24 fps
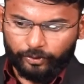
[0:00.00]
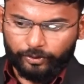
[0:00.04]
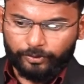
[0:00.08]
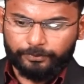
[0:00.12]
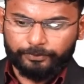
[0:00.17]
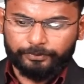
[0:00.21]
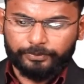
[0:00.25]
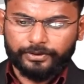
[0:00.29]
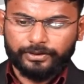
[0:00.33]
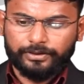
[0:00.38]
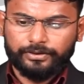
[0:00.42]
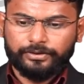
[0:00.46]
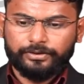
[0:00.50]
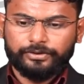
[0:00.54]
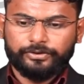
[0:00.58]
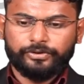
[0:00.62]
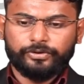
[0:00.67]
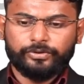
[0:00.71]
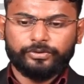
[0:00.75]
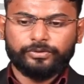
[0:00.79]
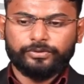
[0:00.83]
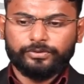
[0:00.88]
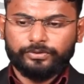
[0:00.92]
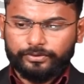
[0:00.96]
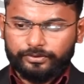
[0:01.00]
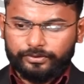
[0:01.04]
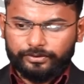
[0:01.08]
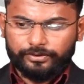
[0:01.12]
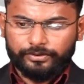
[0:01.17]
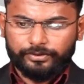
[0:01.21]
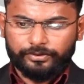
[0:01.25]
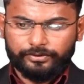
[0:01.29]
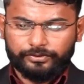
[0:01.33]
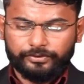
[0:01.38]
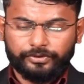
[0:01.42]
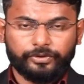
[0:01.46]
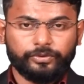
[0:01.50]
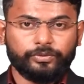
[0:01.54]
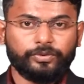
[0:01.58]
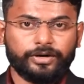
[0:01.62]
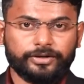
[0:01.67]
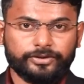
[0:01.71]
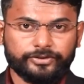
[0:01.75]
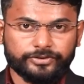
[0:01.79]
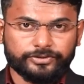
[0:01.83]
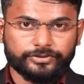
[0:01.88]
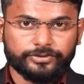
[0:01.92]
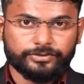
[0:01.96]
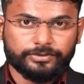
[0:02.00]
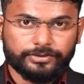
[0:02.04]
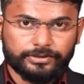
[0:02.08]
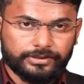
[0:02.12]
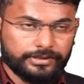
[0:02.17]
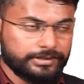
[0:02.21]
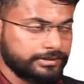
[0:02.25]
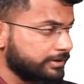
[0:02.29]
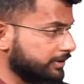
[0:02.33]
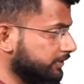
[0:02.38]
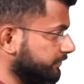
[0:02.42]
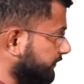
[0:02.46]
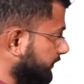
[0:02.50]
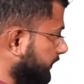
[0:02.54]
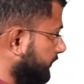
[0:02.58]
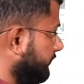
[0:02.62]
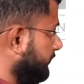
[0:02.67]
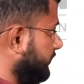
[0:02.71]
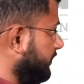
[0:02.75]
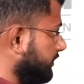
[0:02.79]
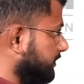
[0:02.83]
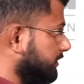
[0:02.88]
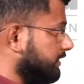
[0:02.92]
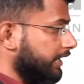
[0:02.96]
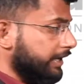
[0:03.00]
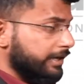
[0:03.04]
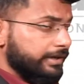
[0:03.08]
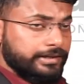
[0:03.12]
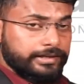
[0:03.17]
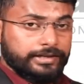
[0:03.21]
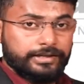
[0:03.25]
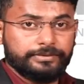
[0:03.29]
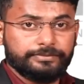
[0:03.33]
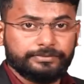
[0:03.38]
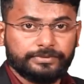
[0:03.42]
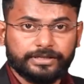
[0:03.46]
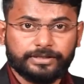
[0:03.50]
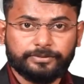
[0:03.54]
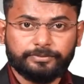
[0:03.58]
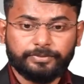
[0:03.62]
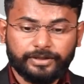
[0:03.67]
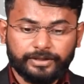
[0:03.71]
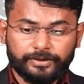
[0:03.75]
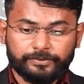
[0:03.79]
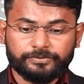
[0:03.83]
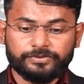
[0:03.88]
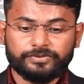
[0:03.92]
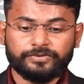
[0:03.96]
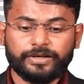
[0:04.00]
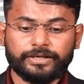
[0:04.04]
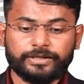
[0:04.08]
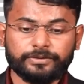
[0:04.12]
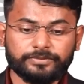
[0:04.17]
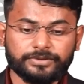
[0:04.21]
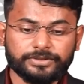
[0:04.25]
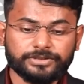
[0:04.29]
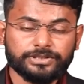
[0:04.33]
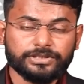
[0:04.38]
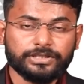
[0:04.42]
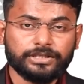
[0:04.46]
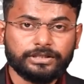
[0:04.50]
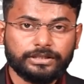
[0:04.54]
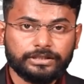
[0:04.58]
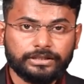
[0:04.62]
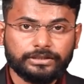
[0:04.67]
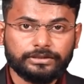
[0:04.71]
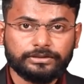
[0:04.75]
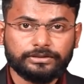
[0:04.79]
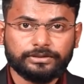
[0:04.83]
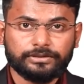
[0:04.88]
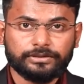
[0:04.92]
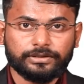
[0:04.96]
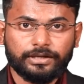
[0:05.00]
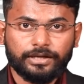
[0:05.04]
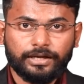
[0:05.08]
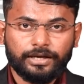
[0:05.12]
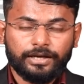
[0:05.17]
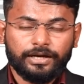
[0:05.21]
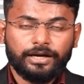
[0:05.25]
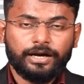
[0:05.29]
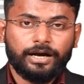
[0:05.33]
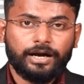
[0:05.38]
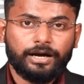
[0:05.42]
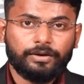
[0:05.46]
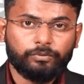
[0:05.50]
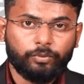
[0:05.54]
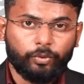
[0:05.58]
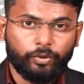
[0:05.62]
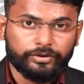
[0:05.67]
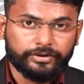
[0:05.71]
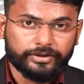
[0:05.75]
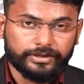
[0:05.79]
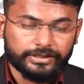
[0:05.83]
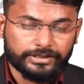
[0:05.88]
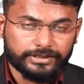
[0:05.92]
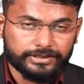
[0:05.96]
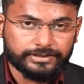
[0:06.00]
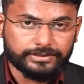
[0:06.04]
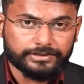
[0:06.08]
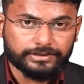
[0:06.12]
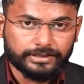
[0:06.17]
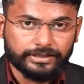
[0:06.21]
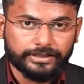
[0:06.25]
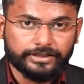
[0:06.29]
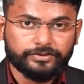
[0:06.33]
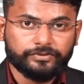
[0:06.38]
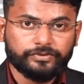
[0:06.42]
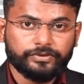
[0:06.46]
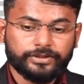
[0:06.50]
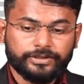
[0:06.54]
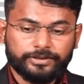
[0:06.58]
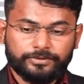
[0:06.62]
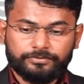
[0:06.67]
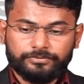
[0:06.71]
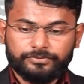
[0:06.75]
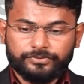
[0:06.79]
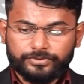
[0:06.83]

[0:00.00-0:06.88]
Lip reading: hope you understand that from this diagram, it becomes very much clear what is EVM.